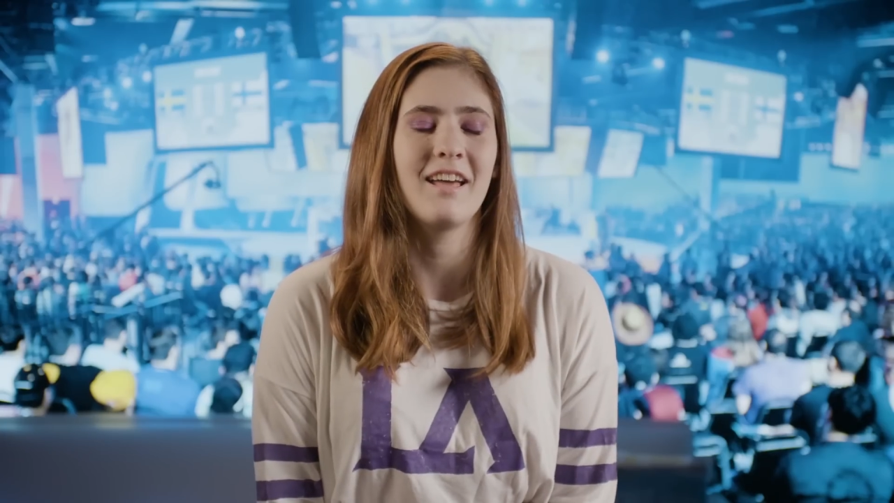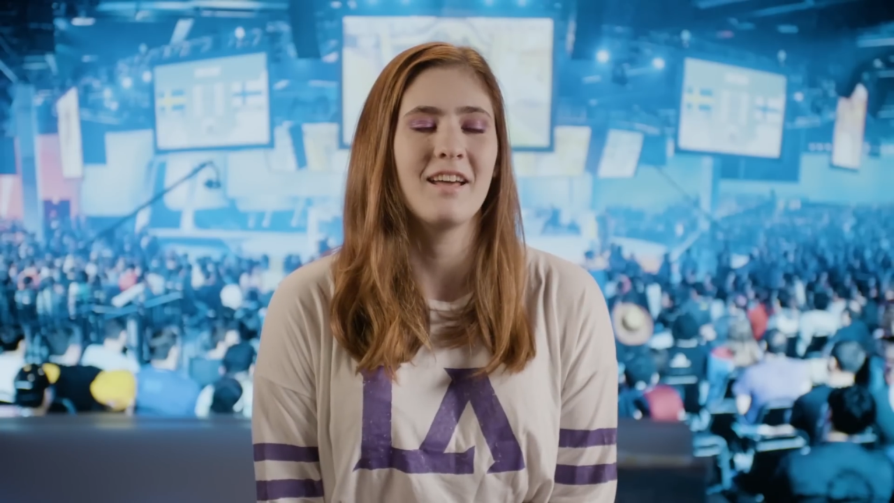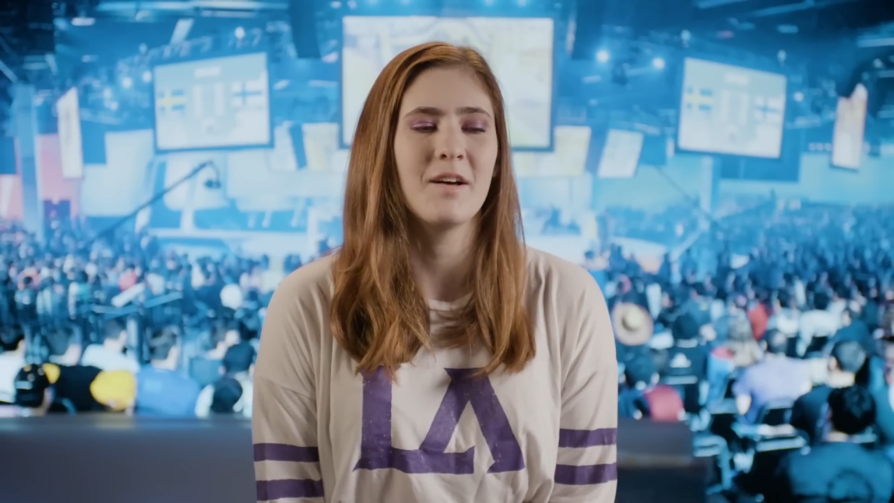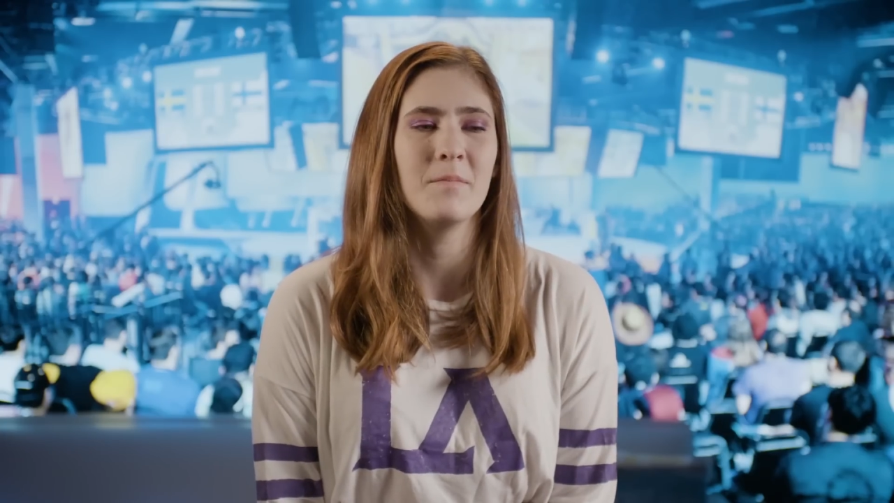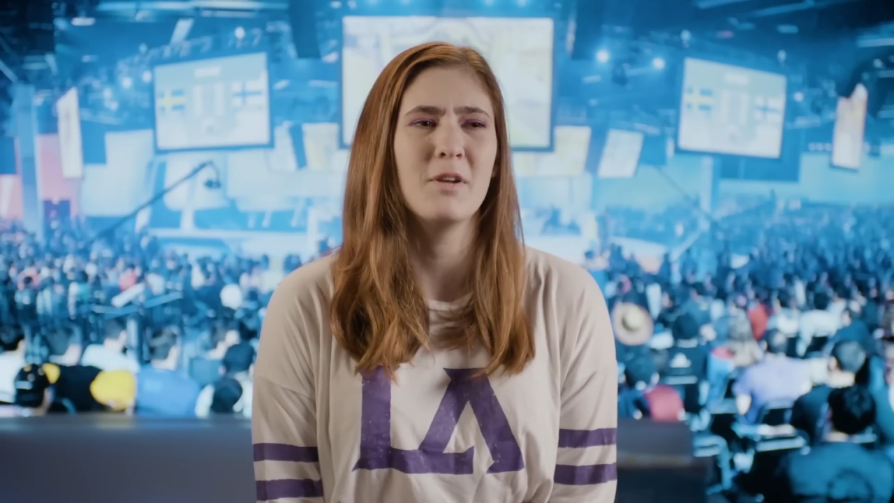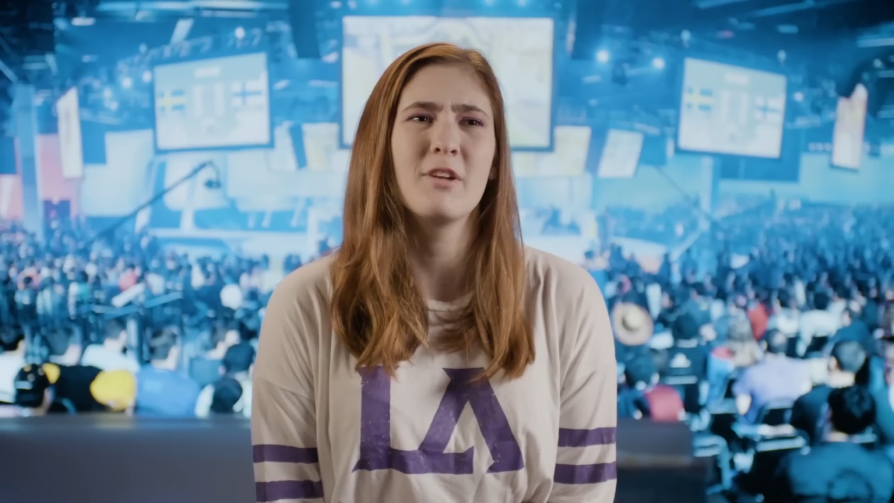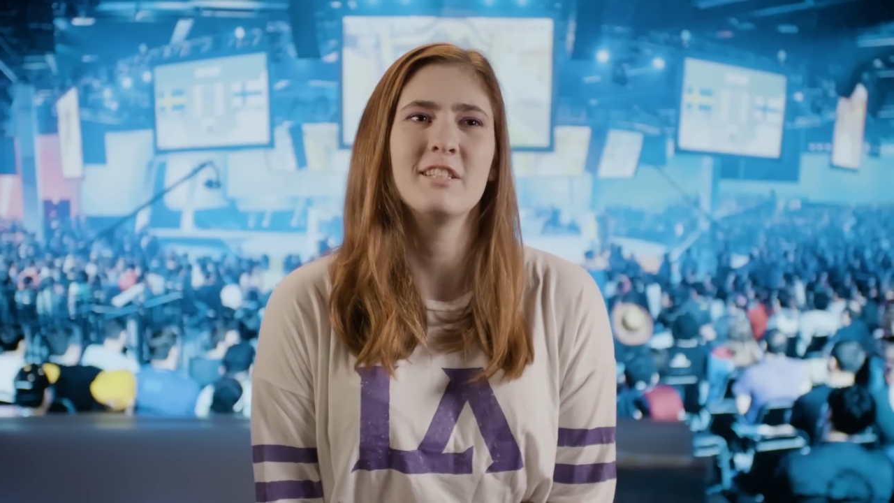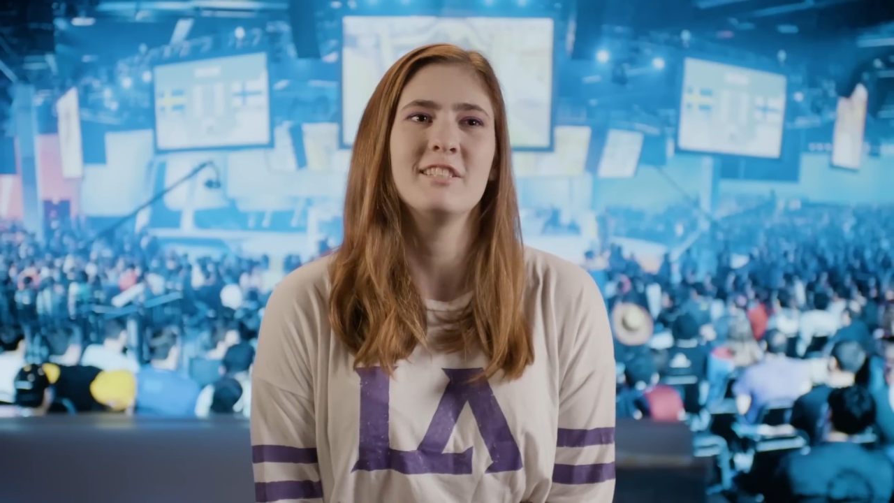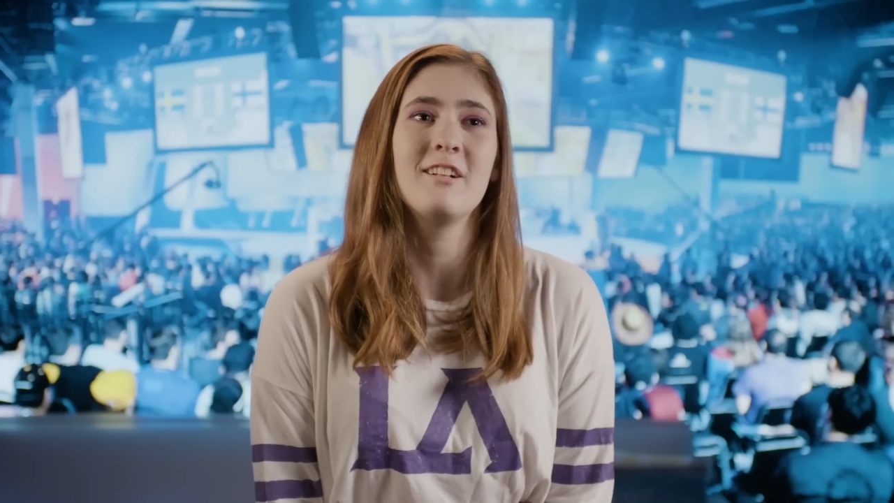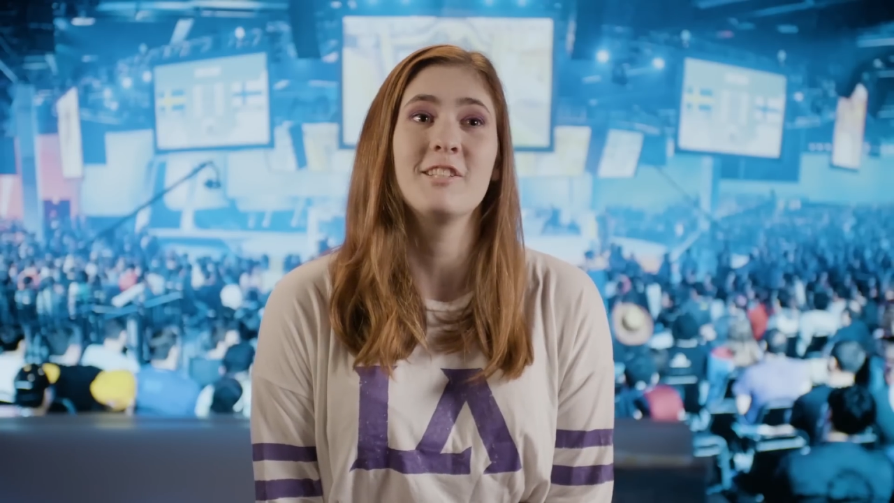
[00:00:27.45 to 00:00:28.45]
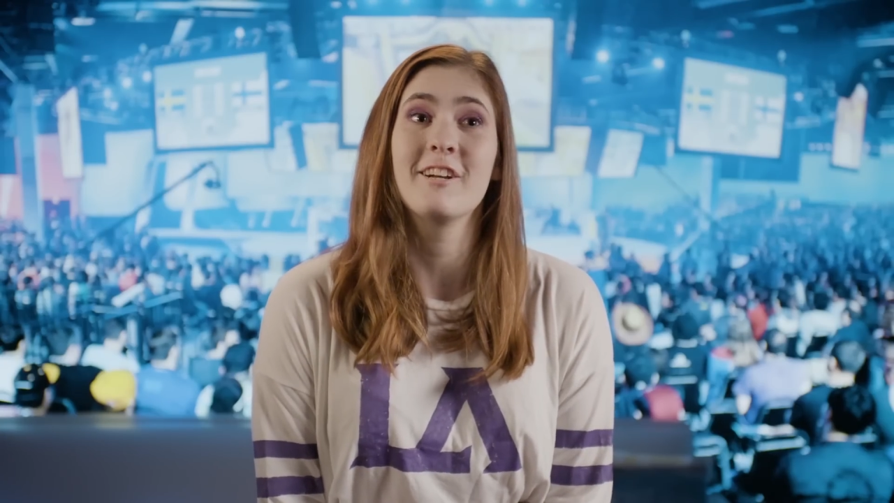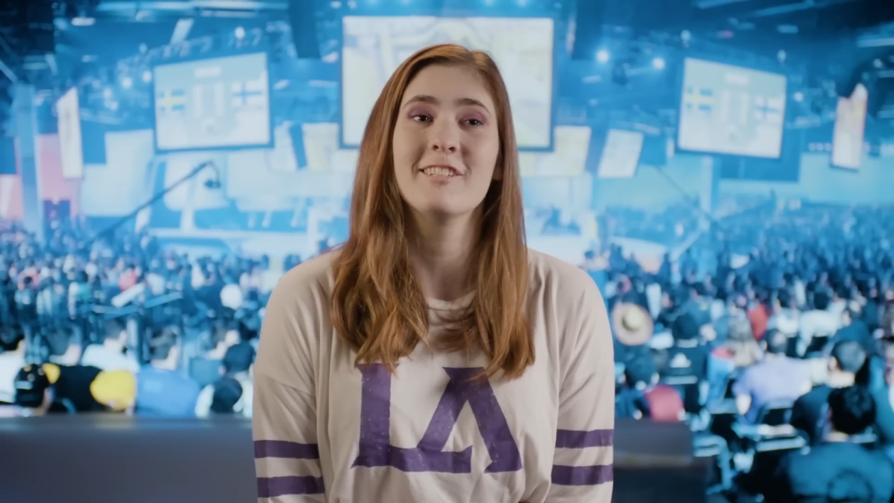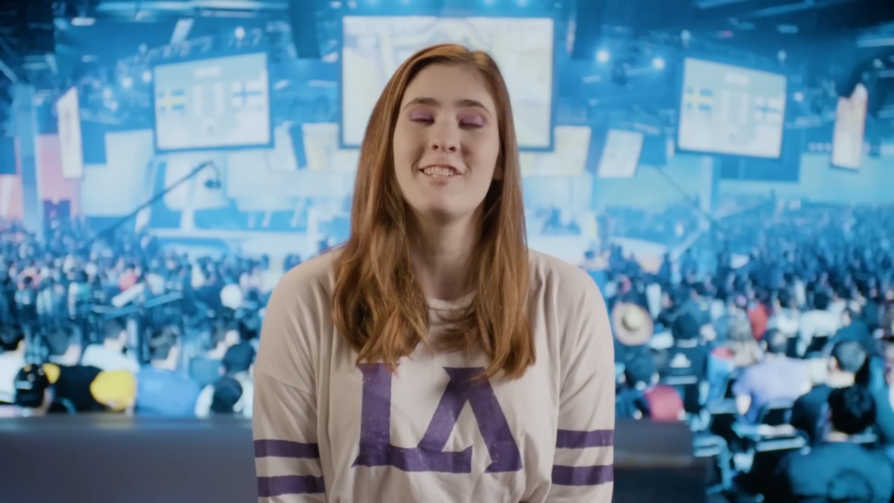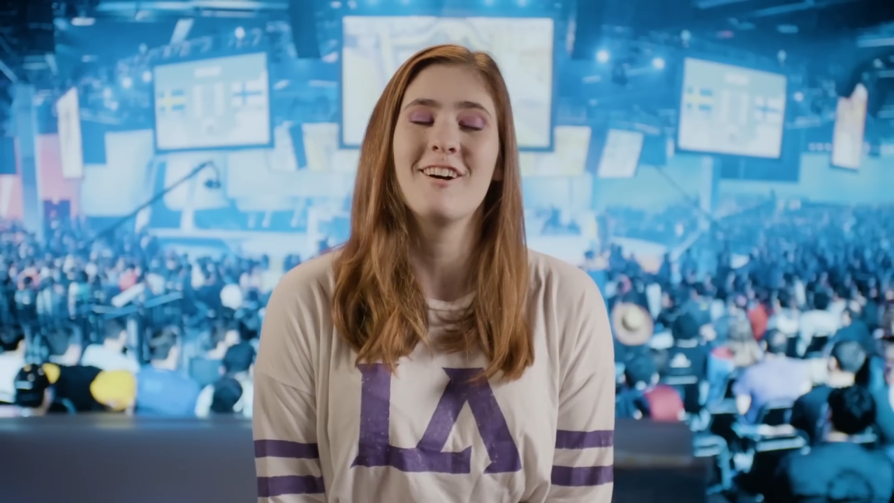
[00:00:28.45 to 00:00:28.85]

am known as Zelda Ert